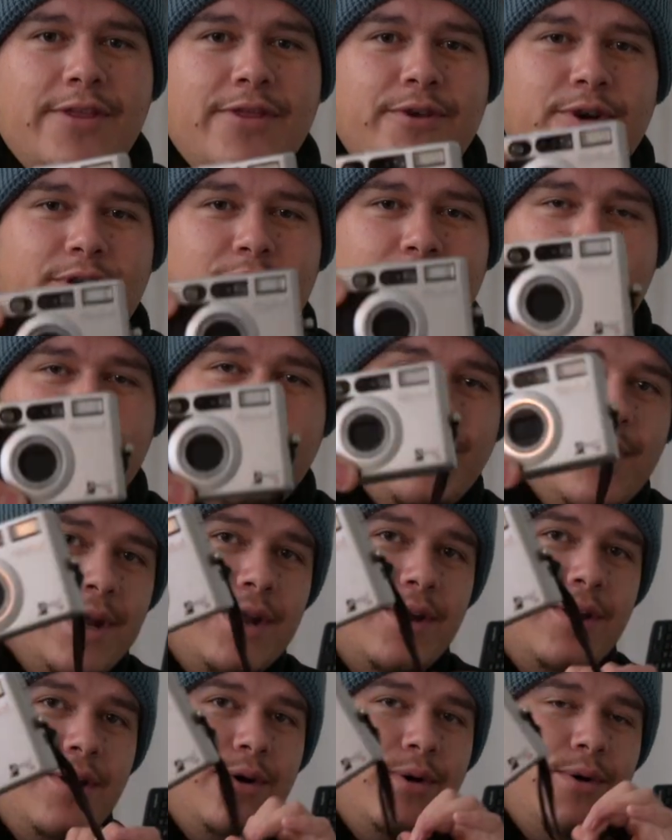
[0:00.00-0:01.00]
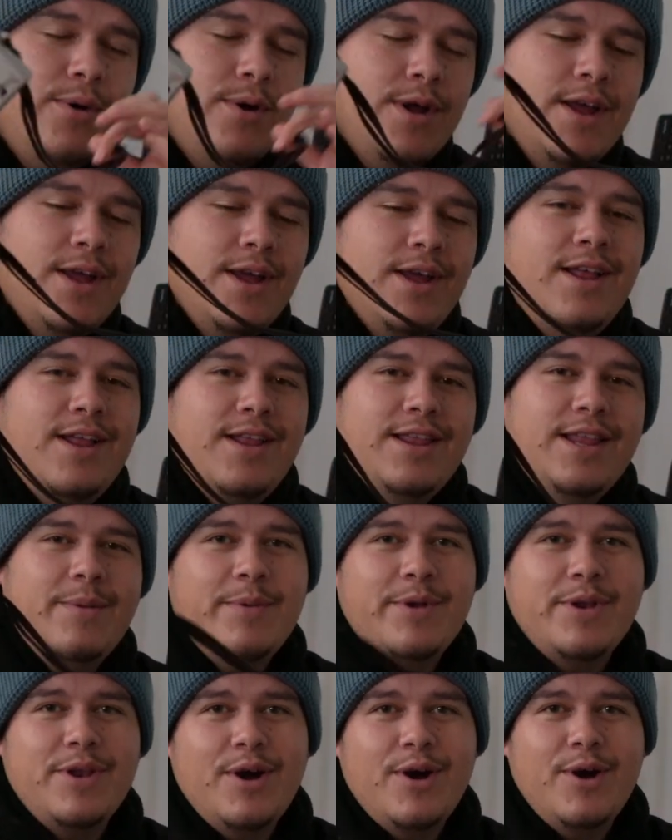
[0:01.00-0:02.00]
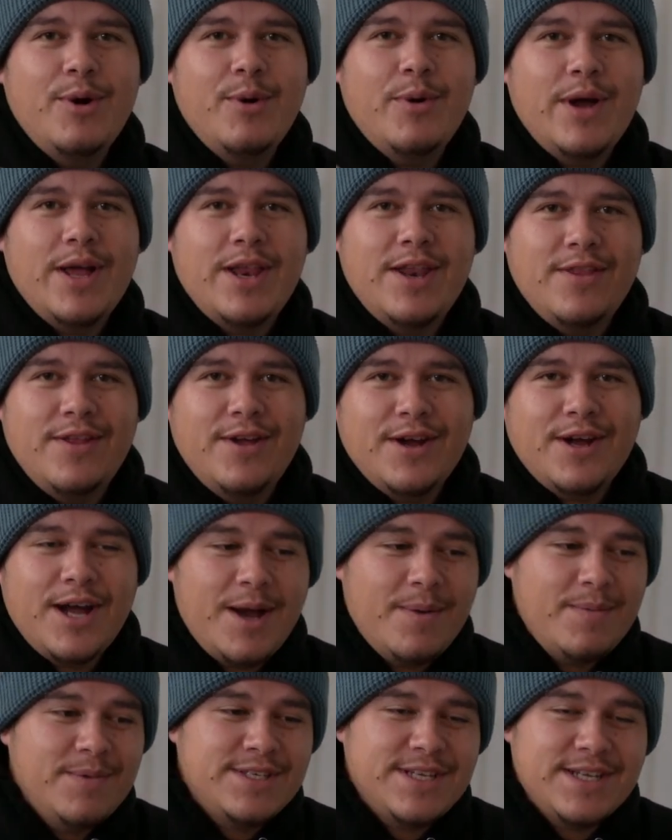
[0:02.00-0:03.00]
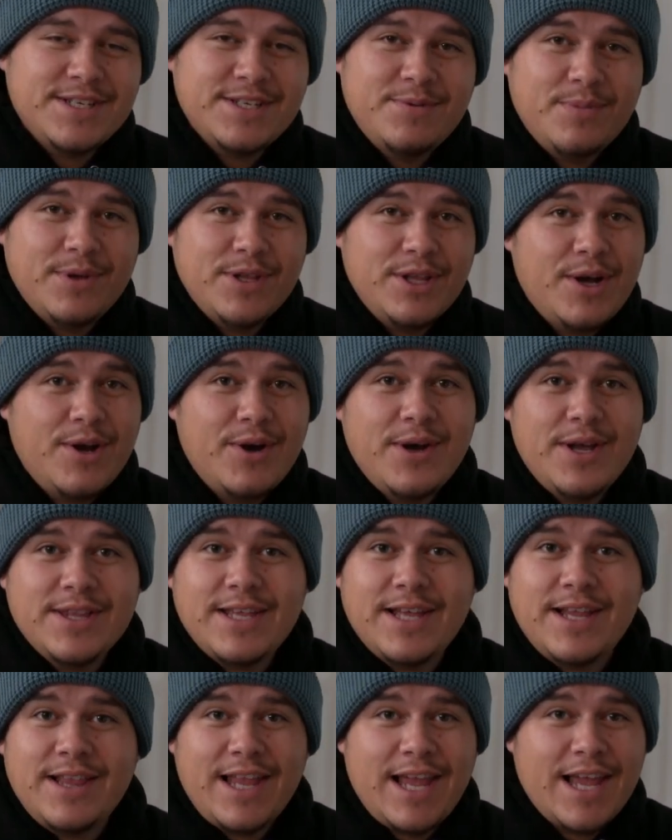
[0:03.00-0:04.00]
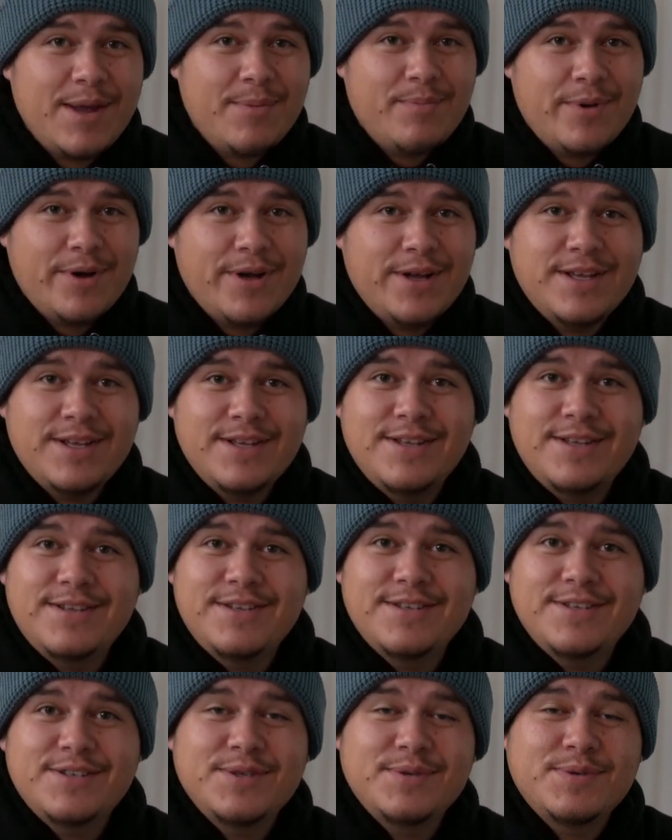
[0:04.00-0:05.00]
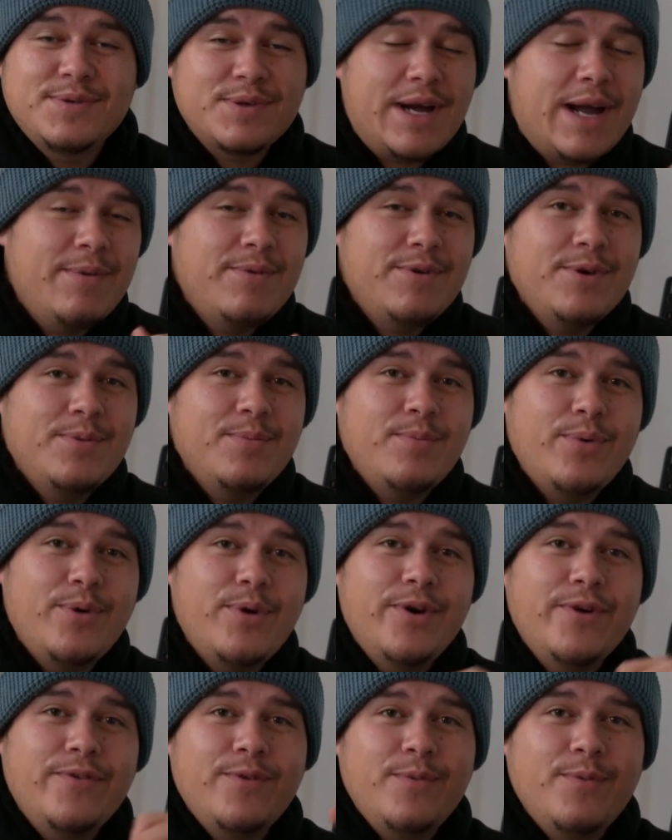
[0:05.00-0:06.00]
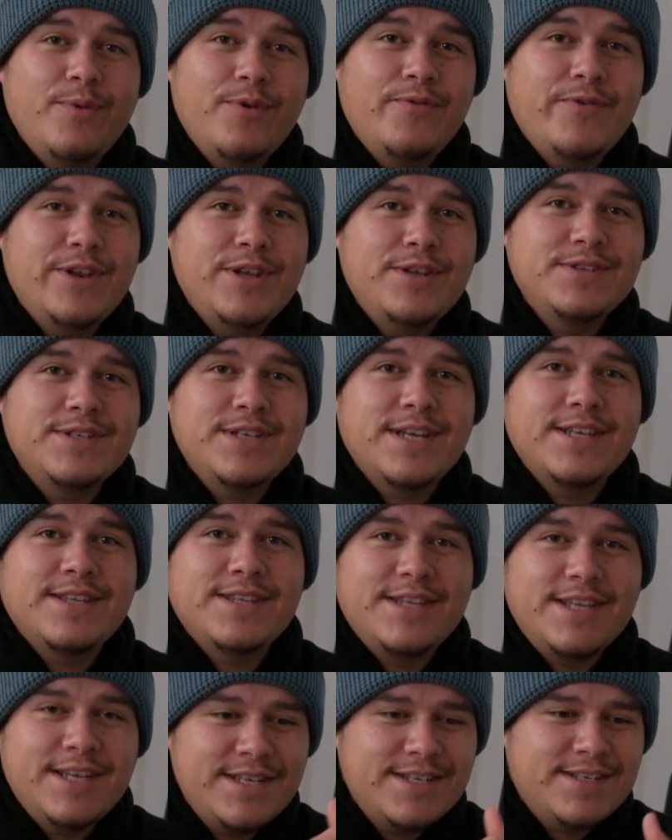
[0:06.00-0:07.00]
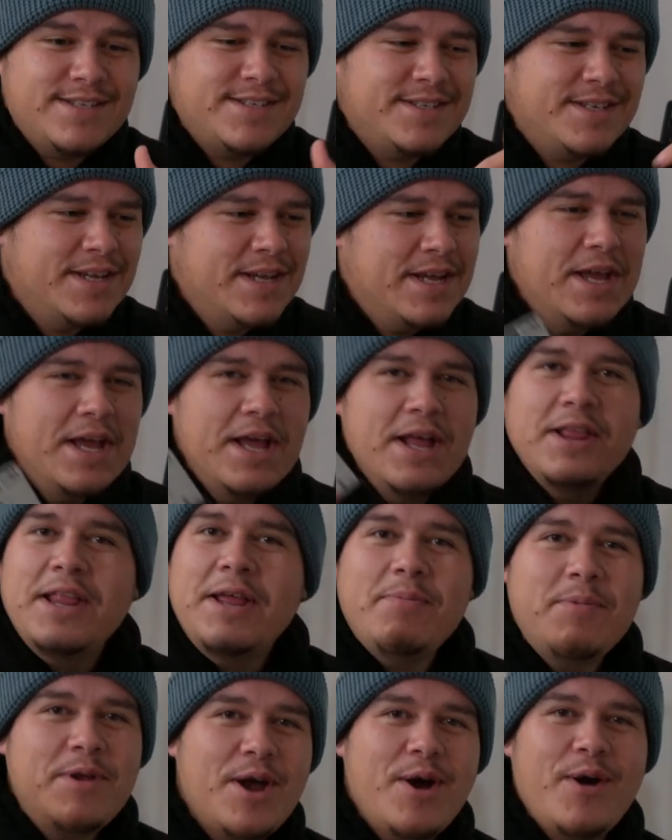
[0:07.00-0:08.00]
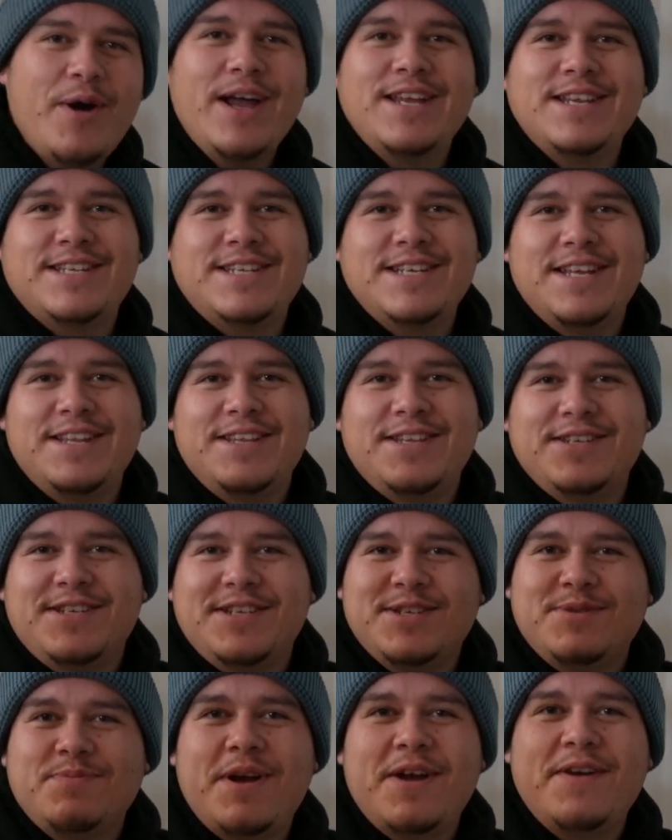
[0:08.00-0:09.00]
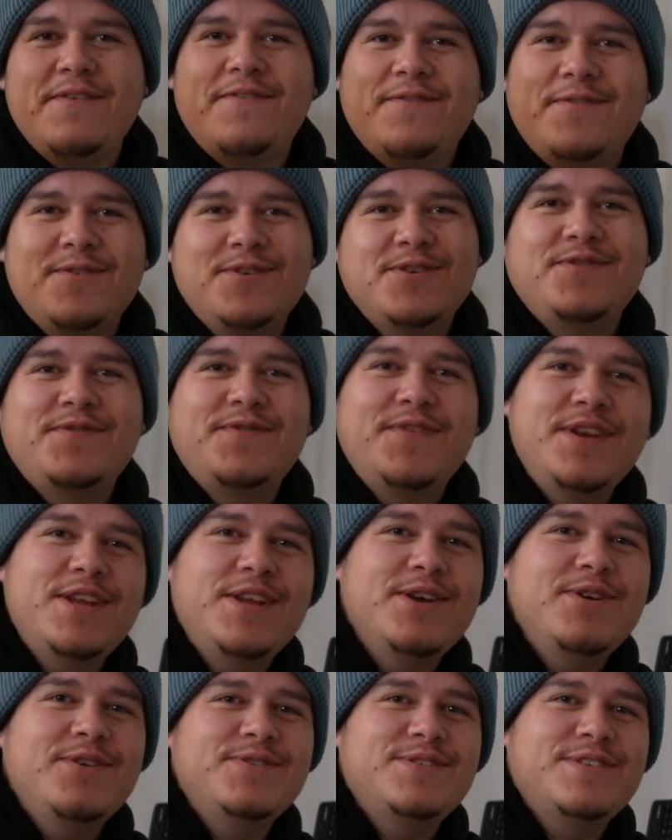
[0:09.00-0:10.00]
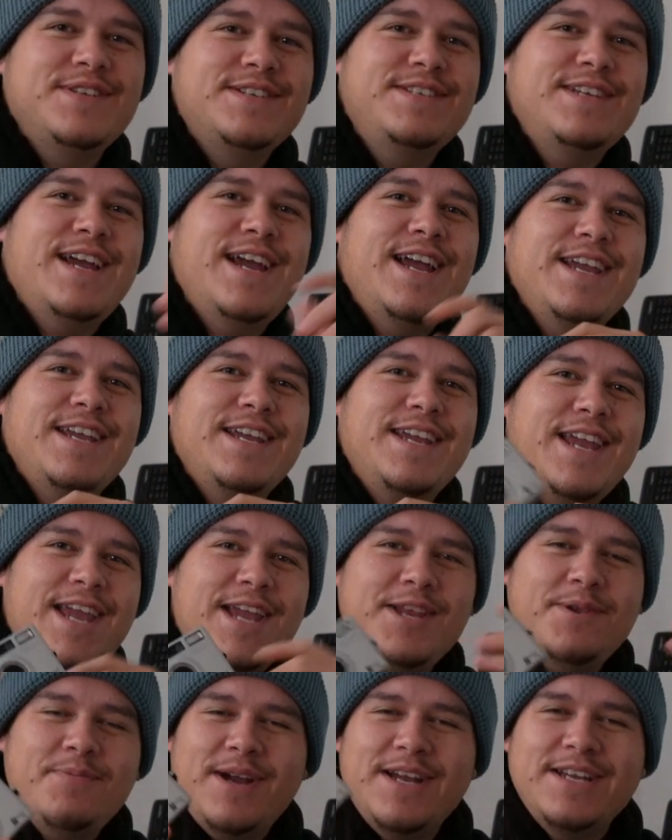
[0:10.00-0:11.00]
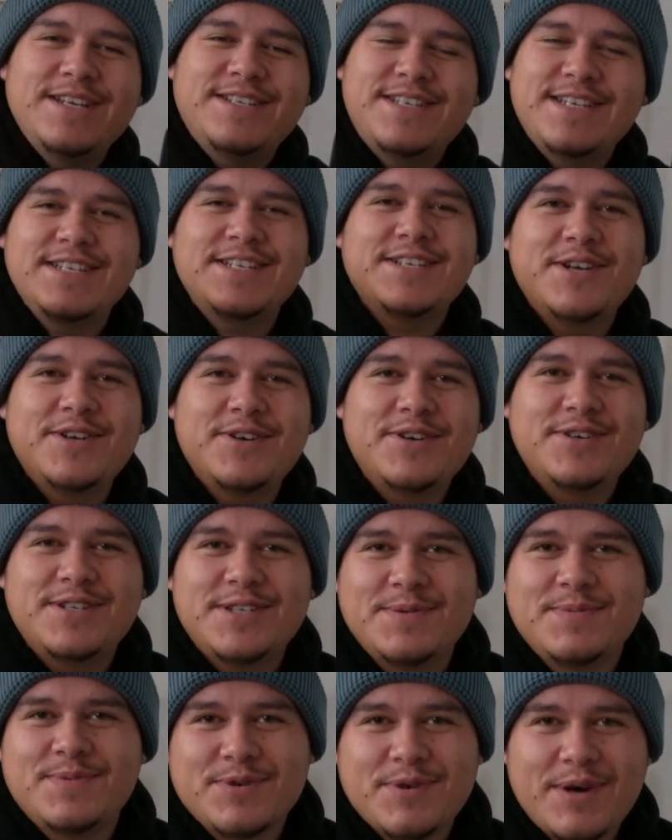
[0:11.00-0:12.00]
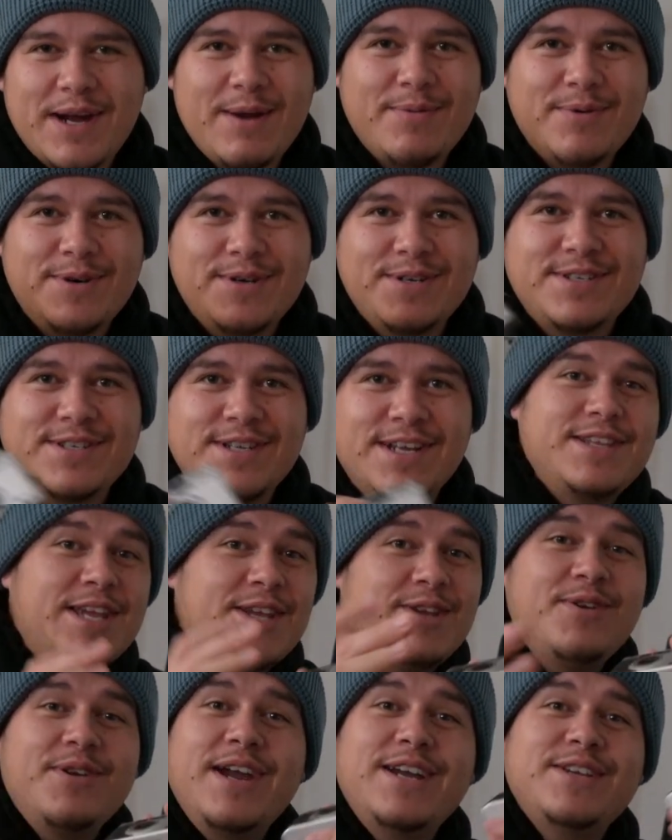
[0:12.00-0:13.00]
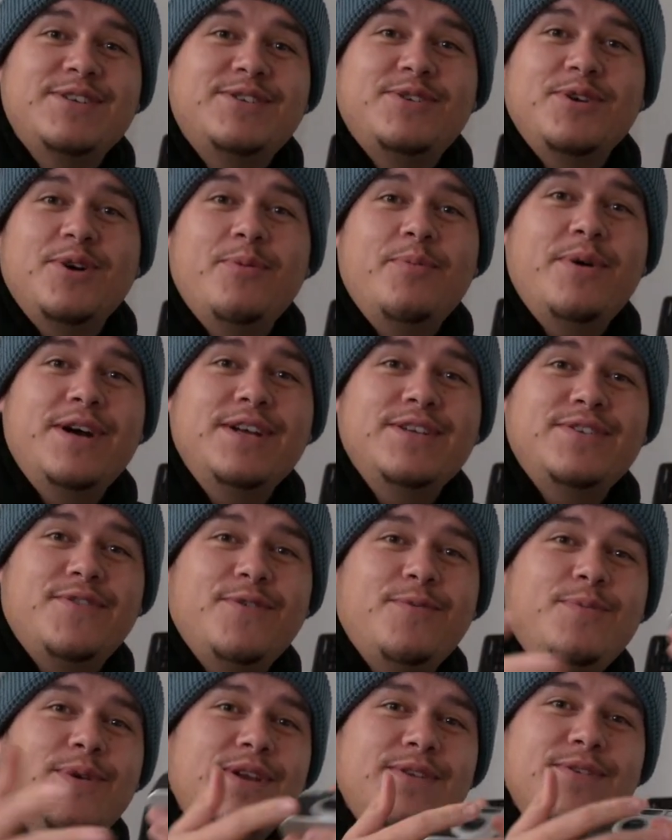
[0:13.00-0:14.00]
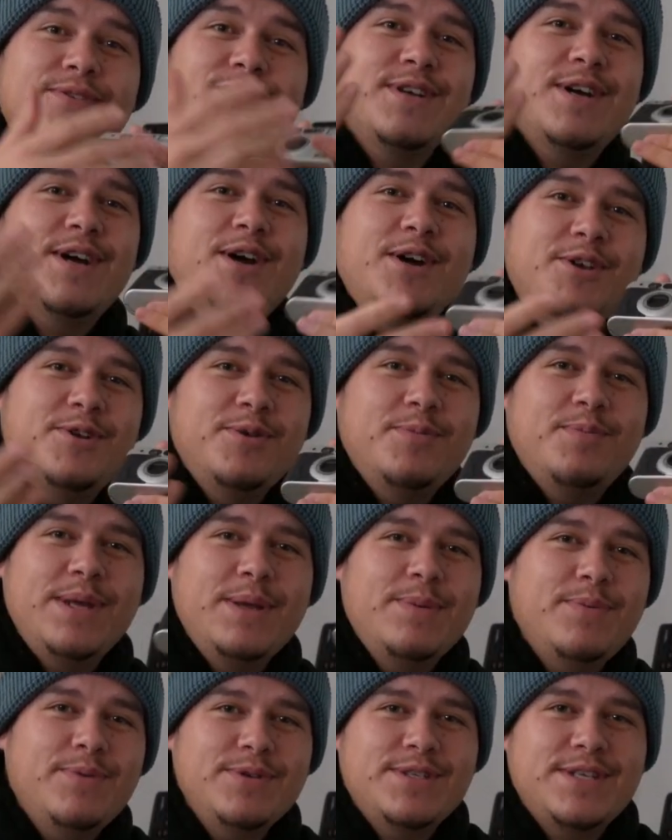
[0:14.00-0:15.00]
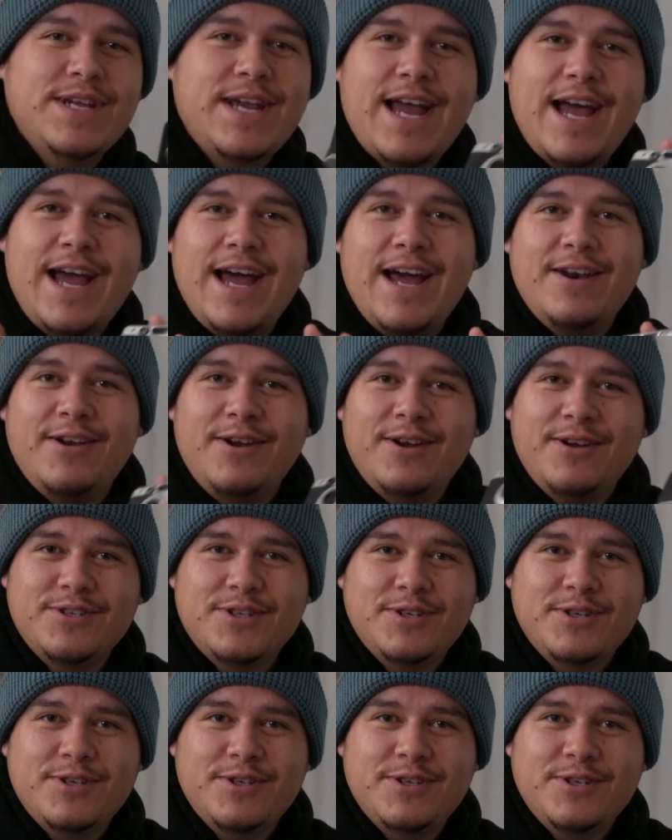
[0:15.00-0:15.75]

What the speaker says: 30 Prego. Let me know in the comment section below. Hit that like button, subscribe to your boy for more videos like this. Let me know how I did. This is my first video since I gained my 600 subscribers. Thank you guys so much for being those 100 people to add on